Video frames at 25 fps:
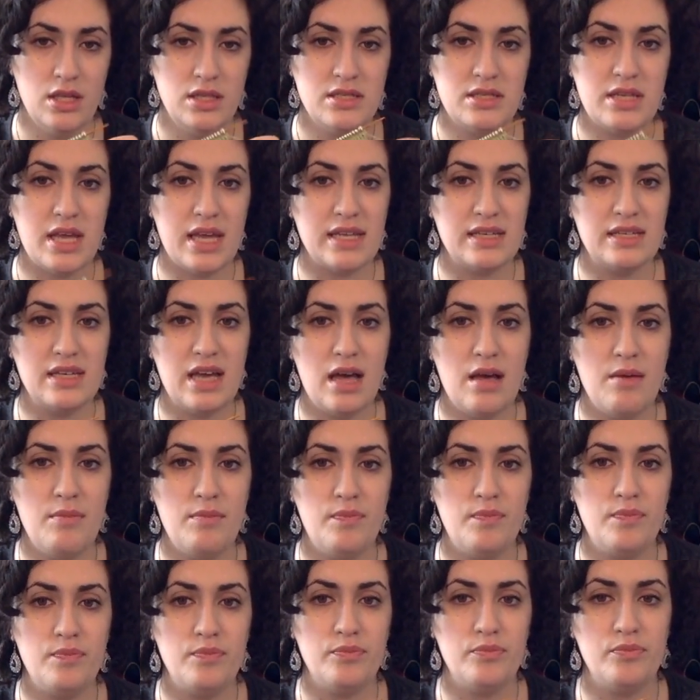tank top
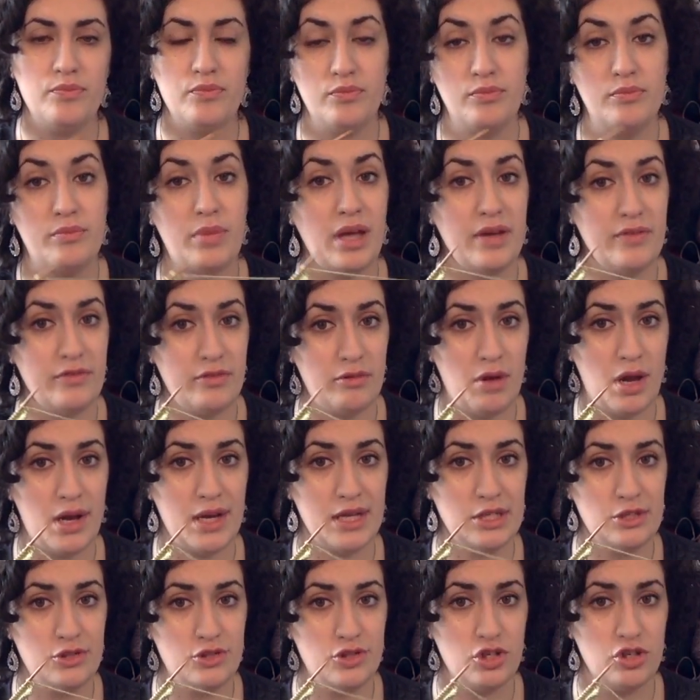by
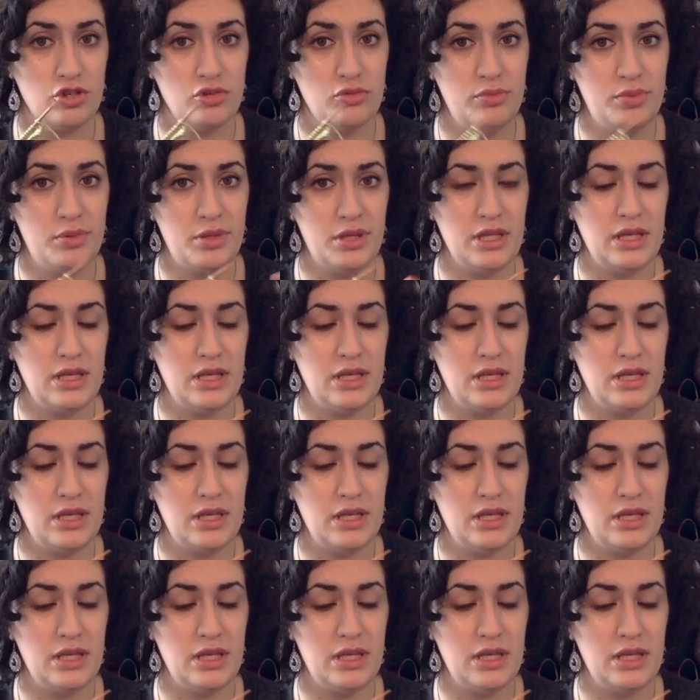Veronica Jobe,